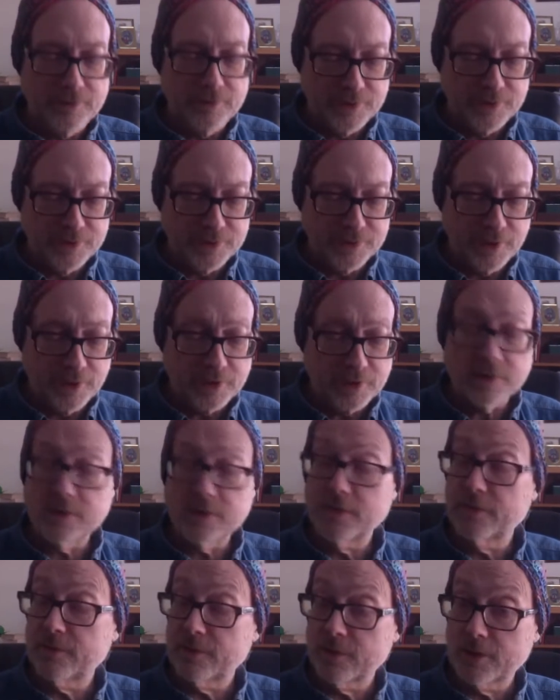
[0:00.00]
This is actually the
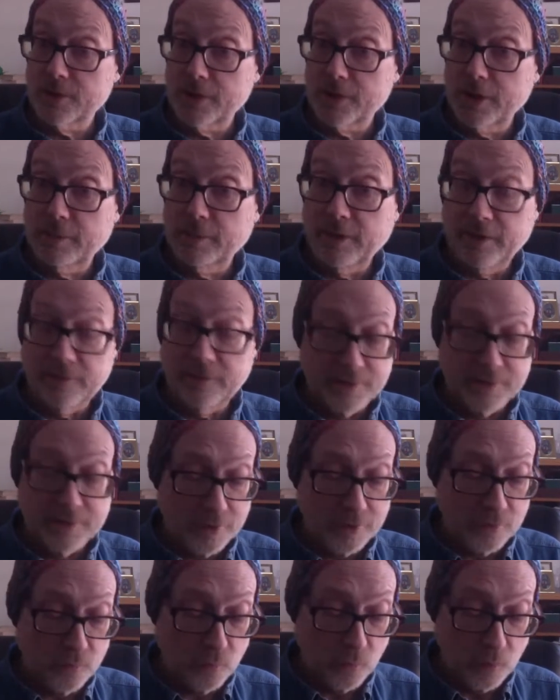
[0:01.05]
first time I've
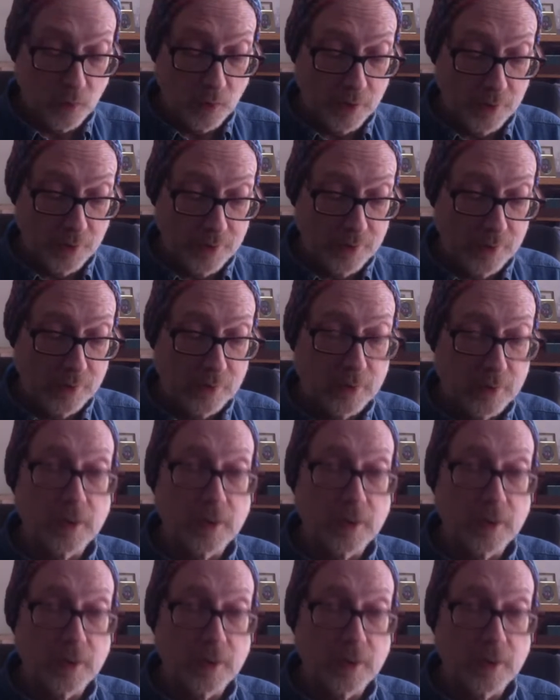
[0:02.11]
done one.